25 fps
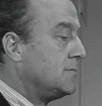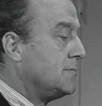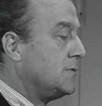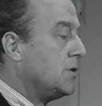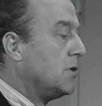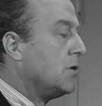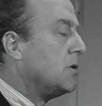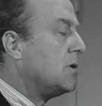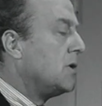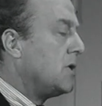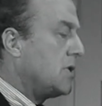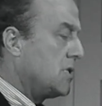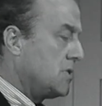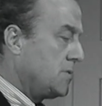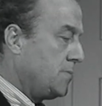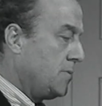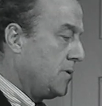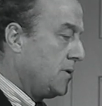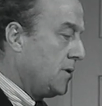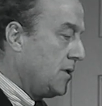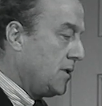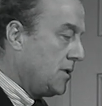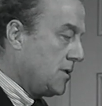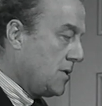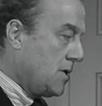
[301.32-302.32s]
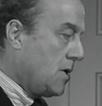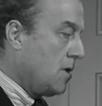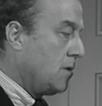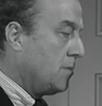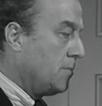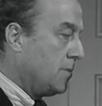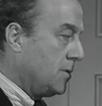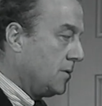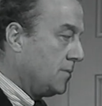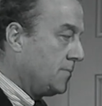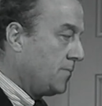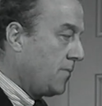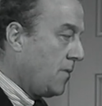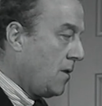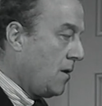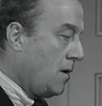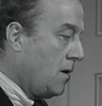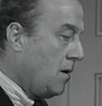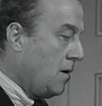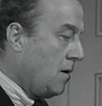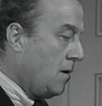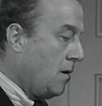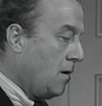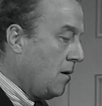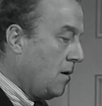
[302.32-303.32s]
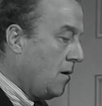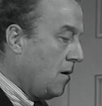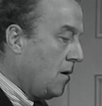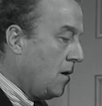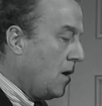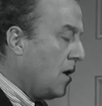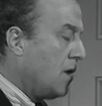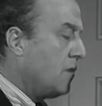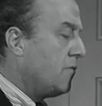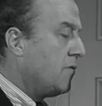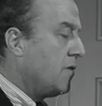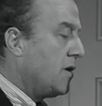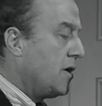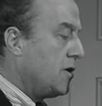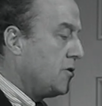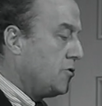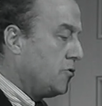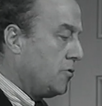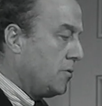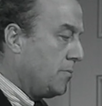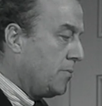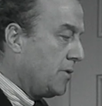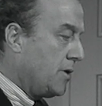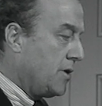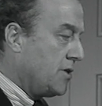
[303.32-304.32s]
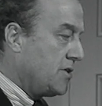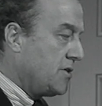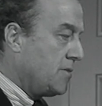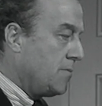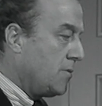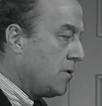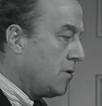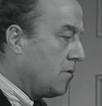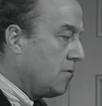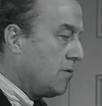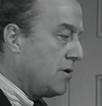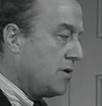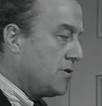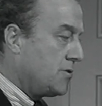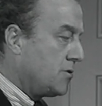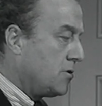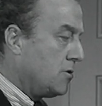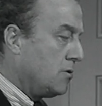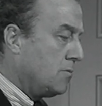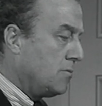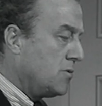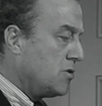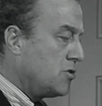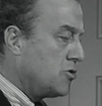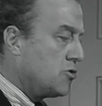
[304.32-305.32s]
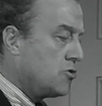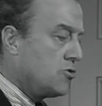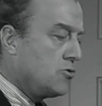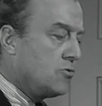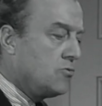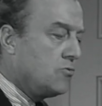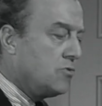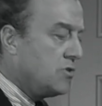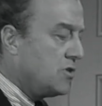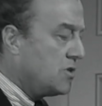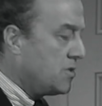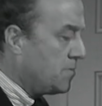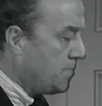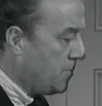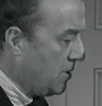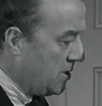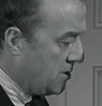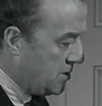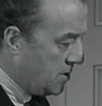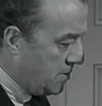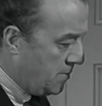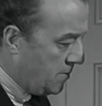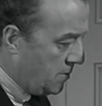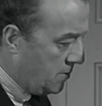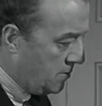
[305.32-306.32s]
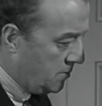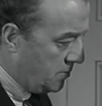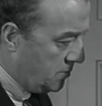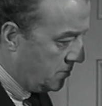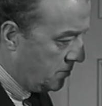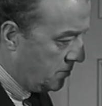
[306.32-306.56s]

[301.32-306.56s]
Your husband needs help. I advise you to place him in a rest home as soon as possible.